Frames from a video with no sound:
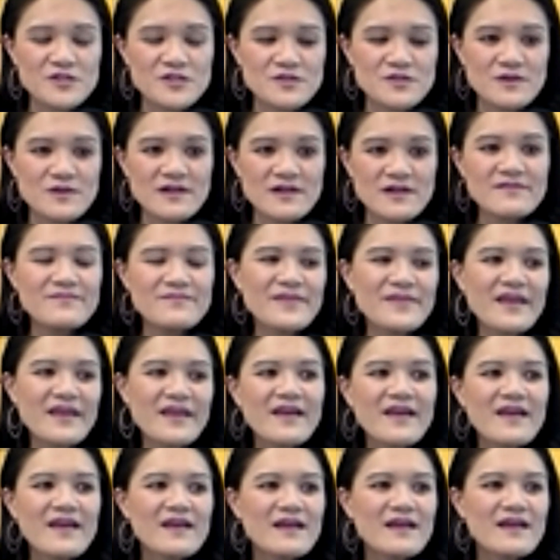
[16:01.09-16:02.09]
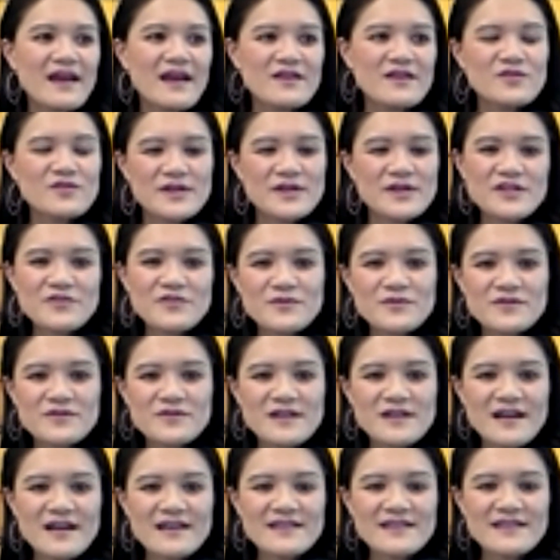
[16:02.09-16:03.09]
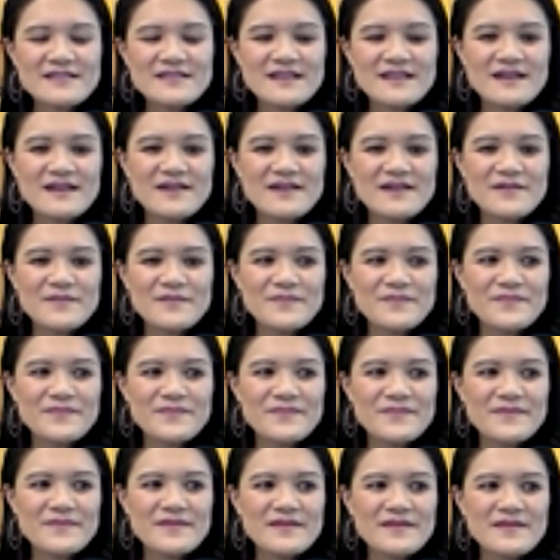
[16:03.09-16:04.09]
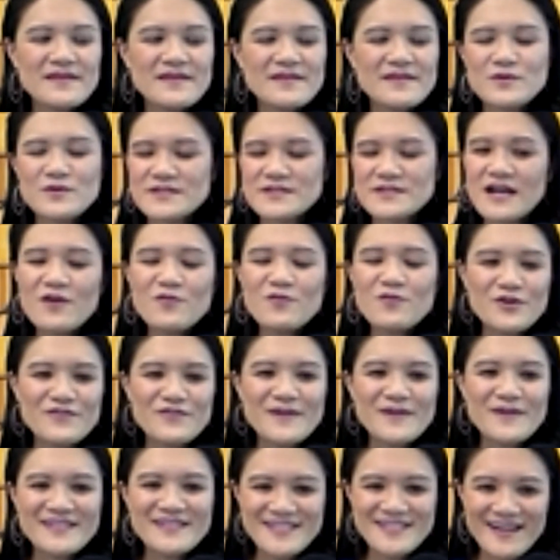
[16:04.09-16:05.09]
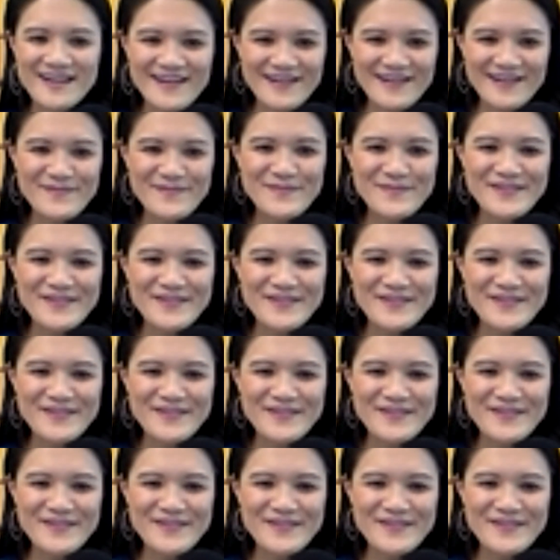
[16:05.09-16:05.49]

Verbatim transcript: one and quickly realized um, it was not worth my time.